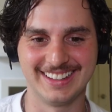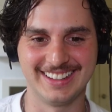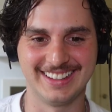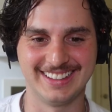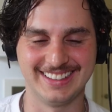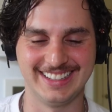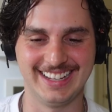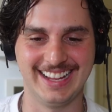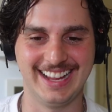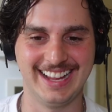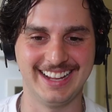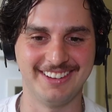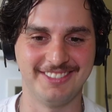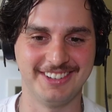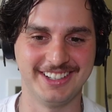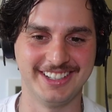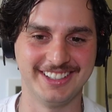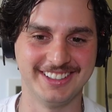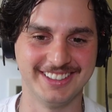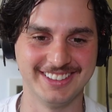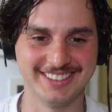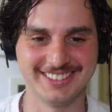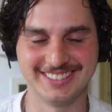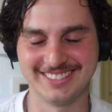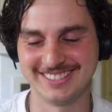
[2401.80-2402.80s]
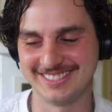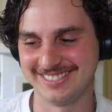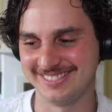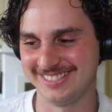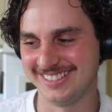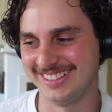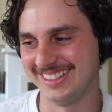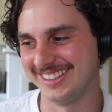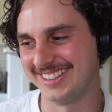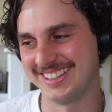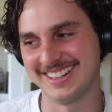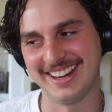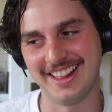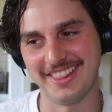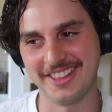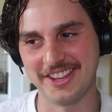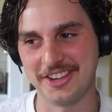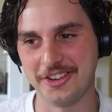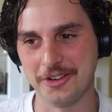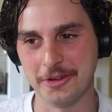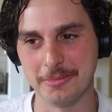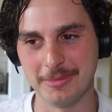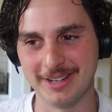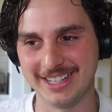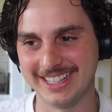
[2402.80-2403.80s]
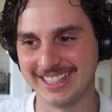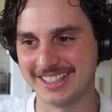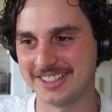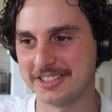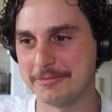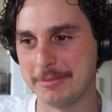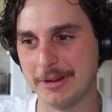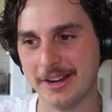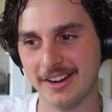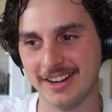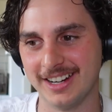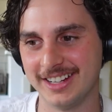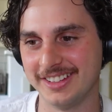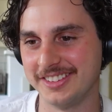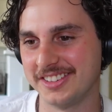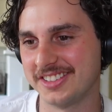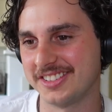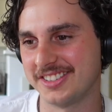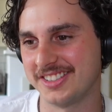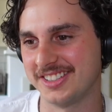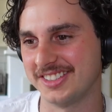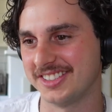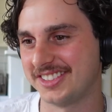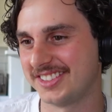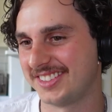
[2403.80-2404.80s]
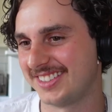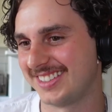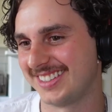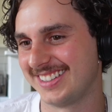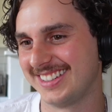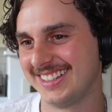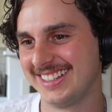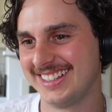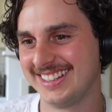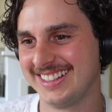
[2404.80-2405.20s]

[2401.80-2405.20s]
Yeah, we do. It's another human experience, just